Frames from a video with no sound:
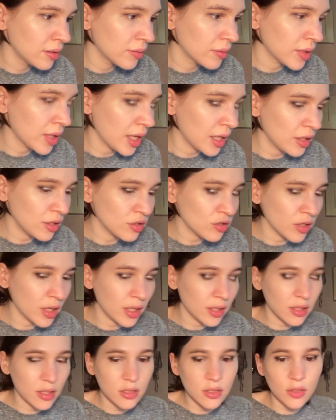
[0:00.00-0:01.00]
Kind of
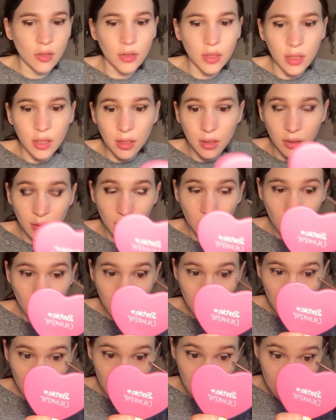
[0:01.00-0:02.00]
trying to dull it a little
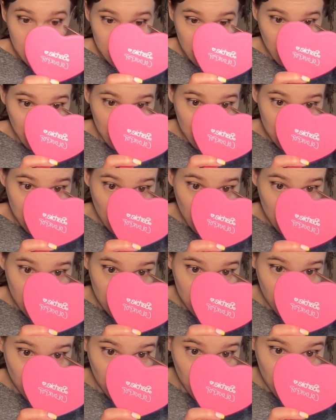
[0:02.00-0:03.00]
bit so it's not
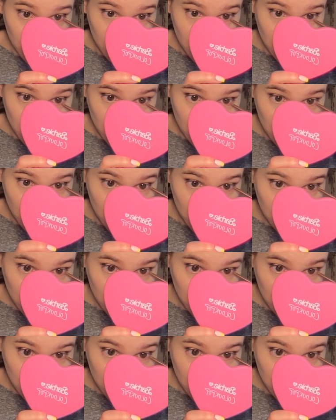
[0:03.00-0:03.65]
as pointy.